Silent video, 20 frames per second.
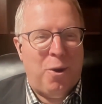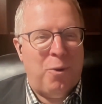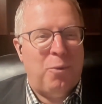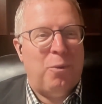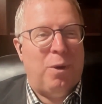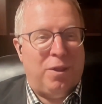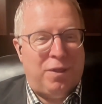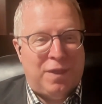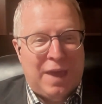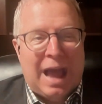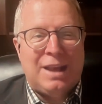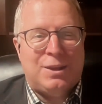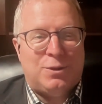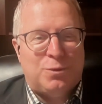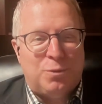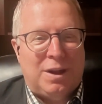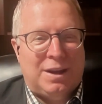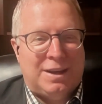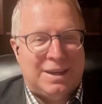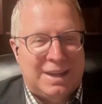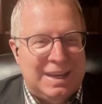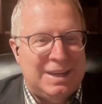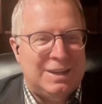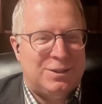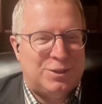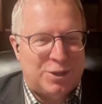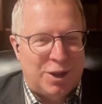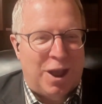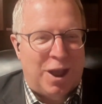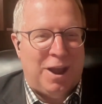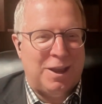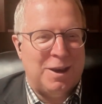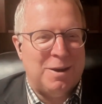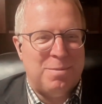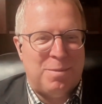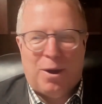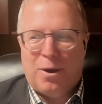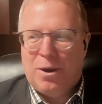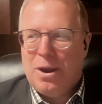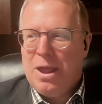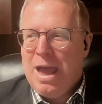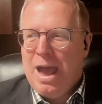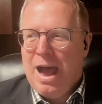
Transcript: Well, that's what he's talking about.